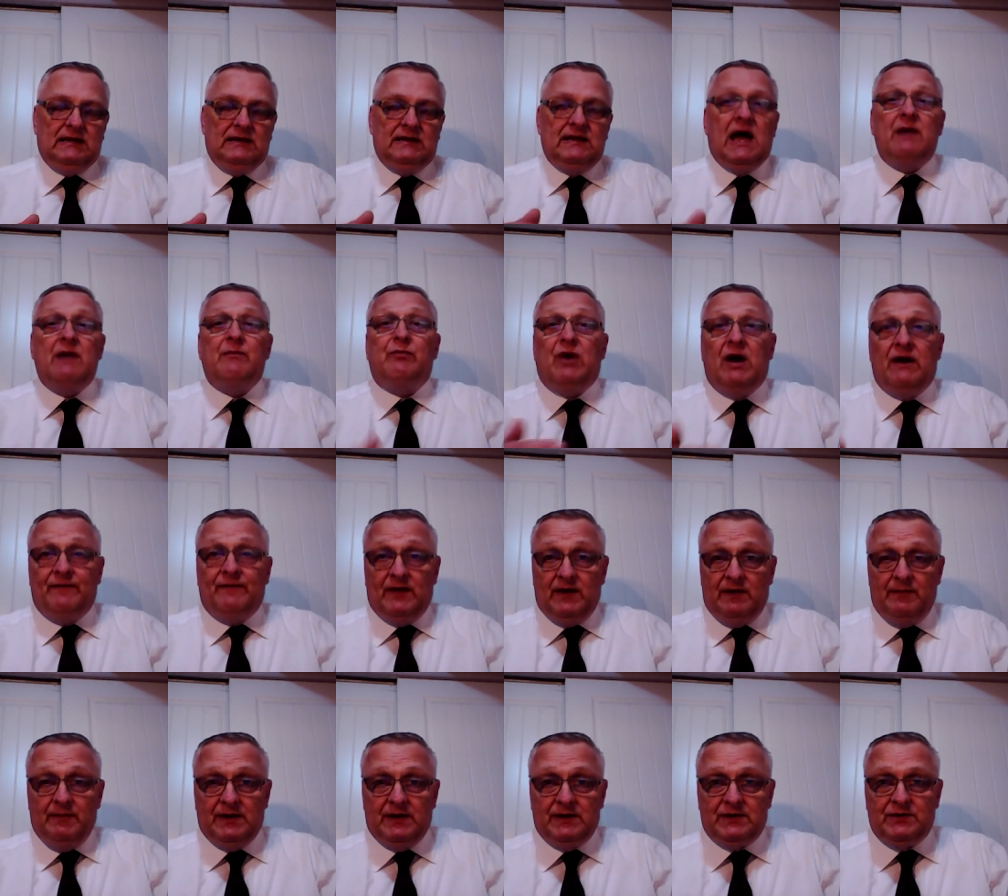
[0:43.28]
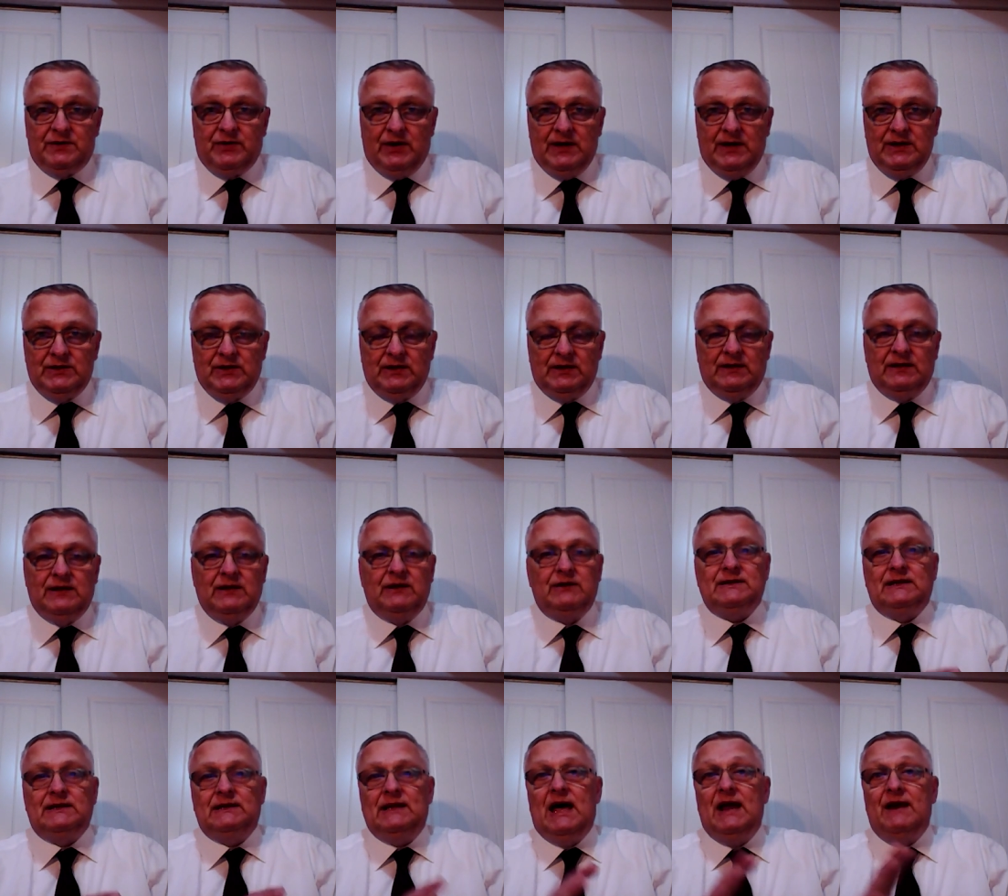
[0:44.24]
nonprofit administration,
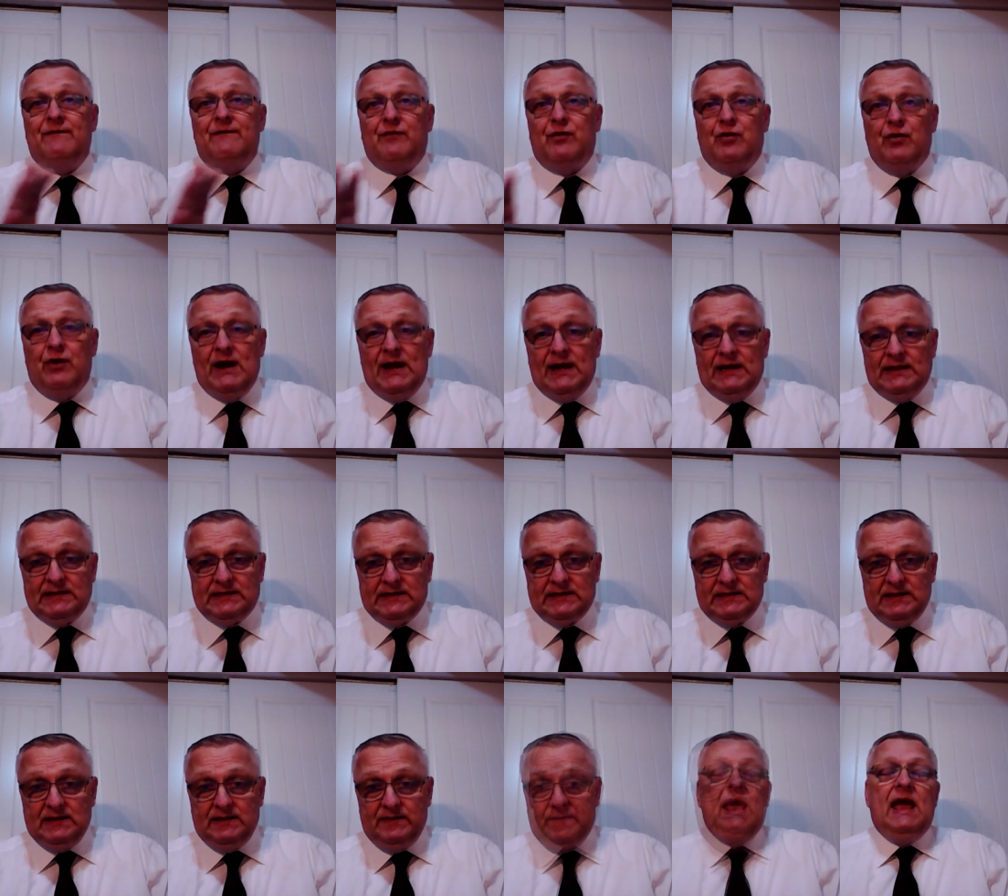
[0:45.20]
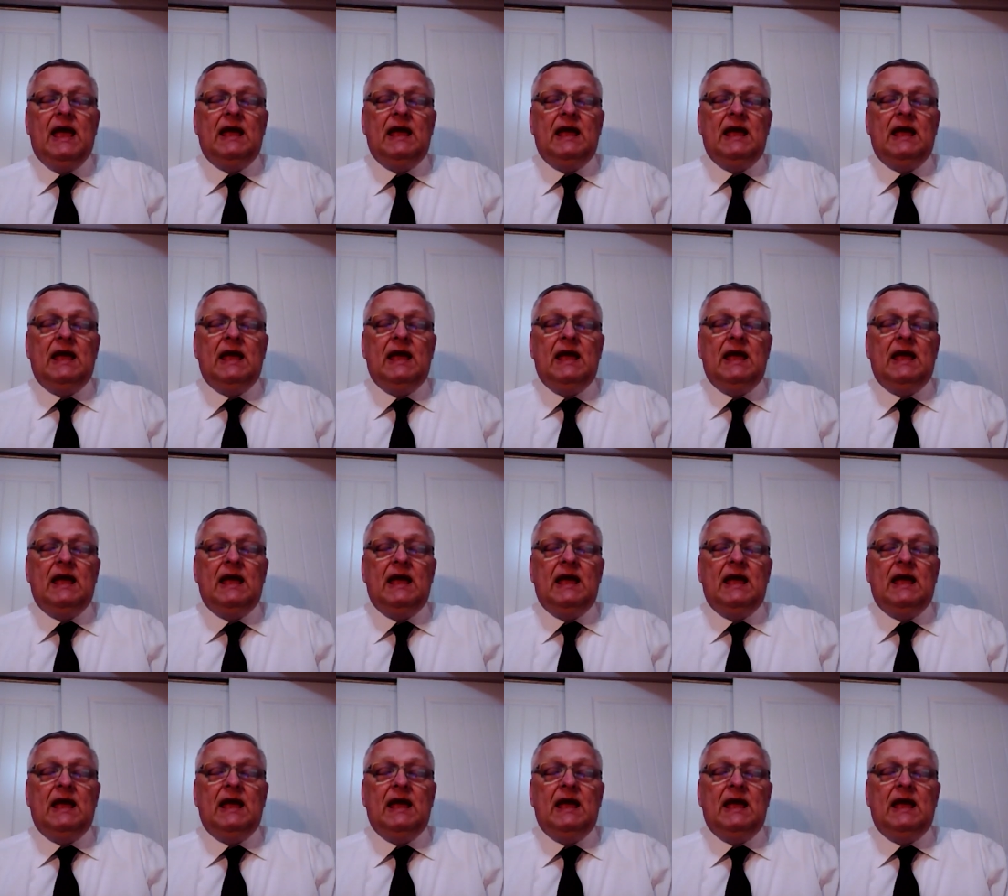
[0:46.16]
there's a lot of grants.